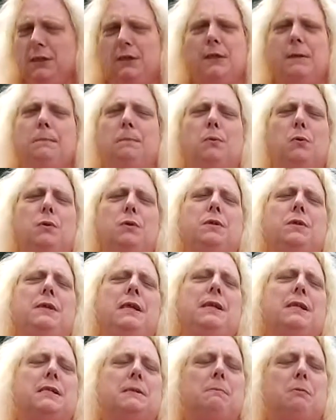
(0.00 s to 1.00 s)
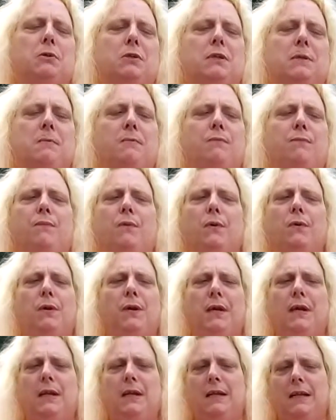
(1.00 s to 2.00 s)
the other person that's supposed to
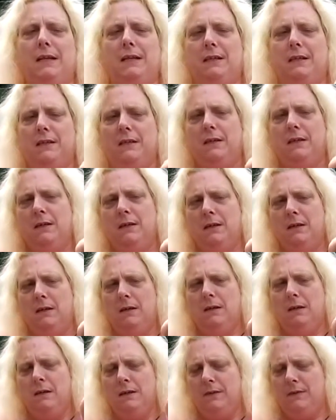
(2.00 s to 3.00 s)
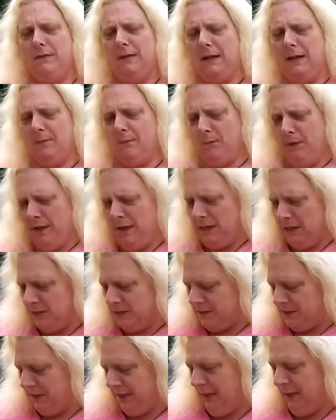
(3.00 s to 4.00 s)
fill in that
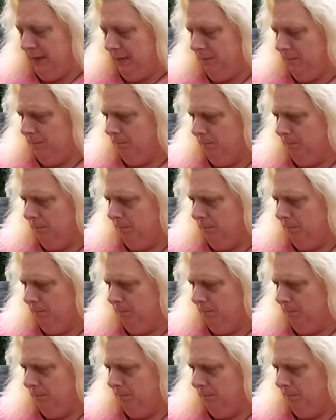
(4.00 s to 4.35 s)
vacancy?"